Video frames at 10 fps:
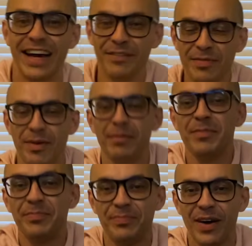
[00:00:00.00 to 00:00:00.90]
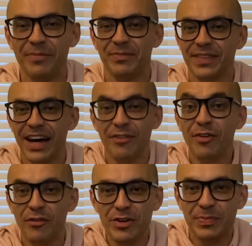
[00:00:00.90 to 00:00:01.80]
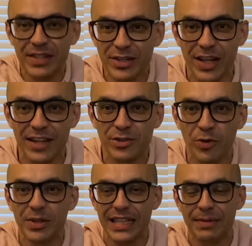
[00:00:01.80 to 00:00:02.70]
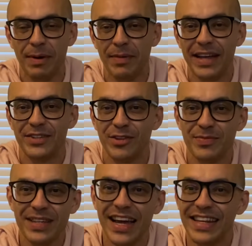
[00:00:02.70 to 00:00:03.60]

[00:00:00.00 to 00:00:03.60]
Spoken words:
And then I'm like, I've always been like the tallest out of my mates, you know what I'm saying?